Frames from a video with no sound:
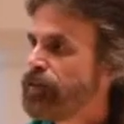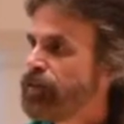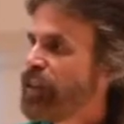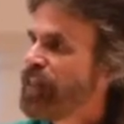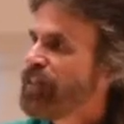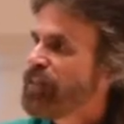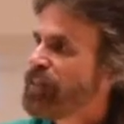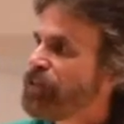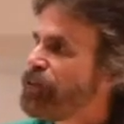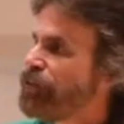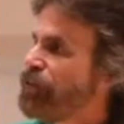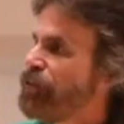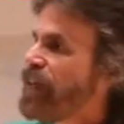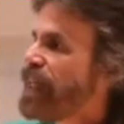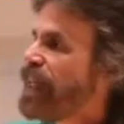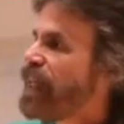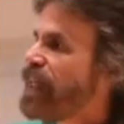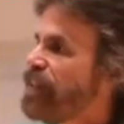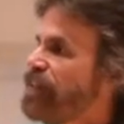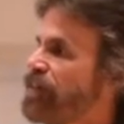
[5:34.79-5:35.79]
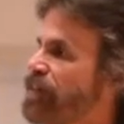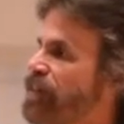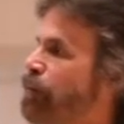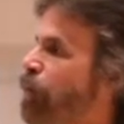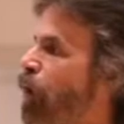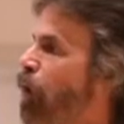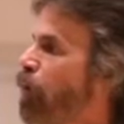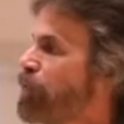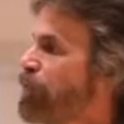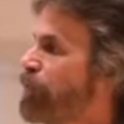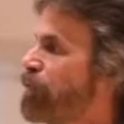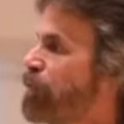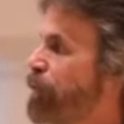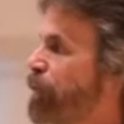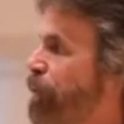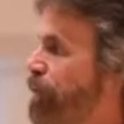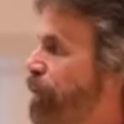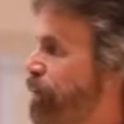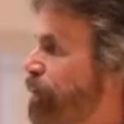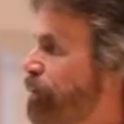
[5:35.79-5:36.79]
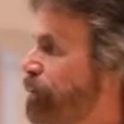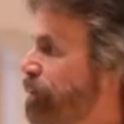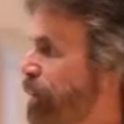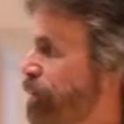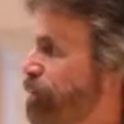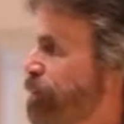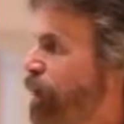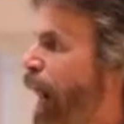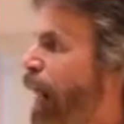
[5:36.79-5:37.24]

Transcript: Jesus feeds the multitude, the